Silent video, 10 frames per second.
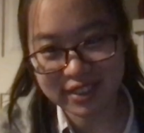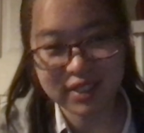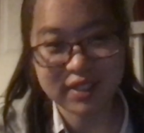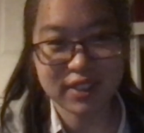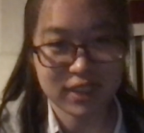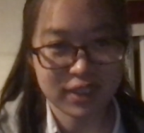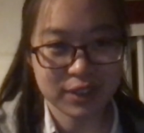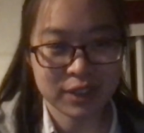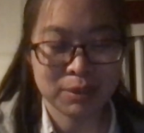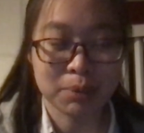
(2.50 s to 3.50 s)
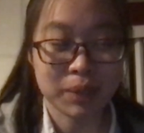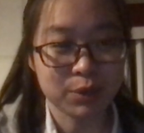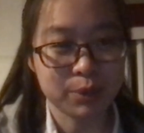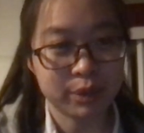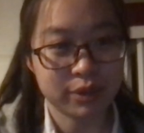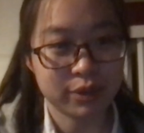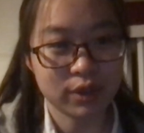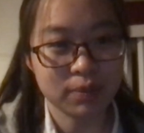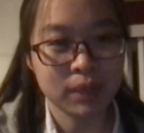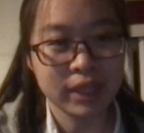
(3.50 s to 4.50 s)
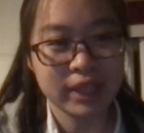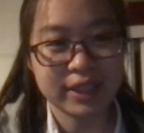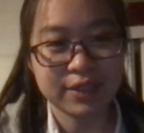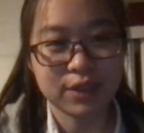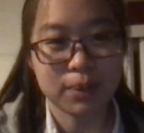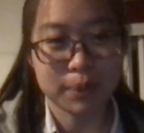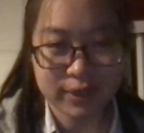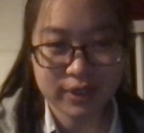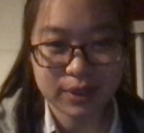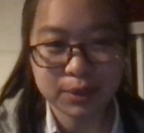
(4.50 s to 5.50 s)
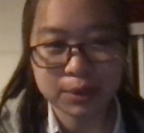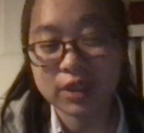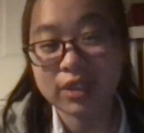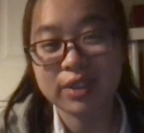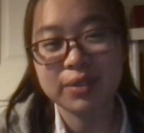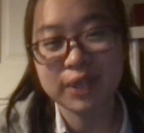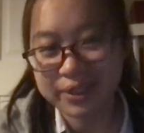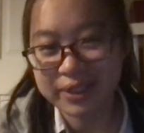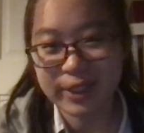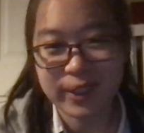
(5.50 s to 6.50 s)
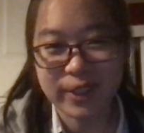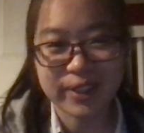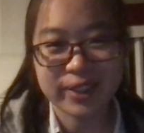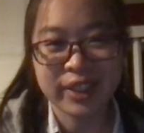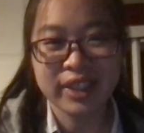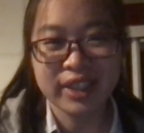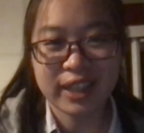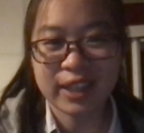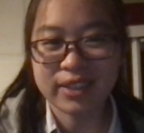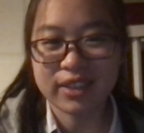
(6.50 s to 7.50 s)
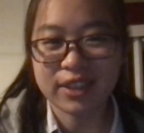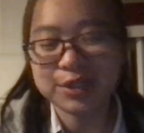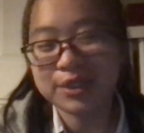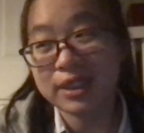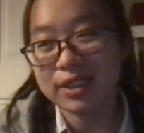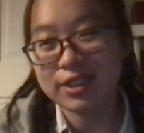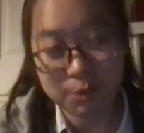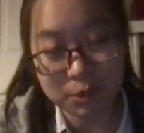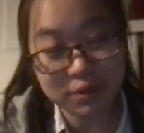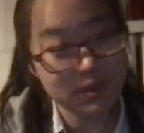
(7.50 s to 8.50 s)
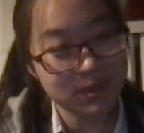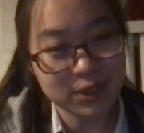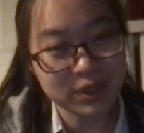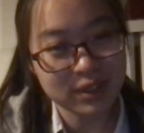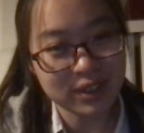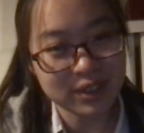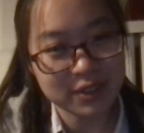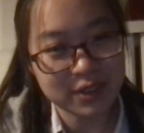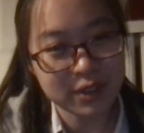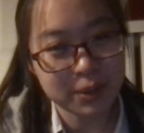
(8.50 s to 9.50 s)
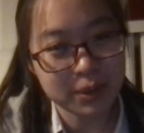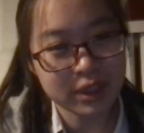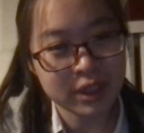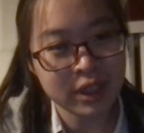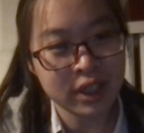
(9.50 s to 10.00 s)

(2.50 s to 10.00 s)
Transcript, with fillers: The song I'm about to perform is for a person who worked really, really hard and got to see some of the results of her work,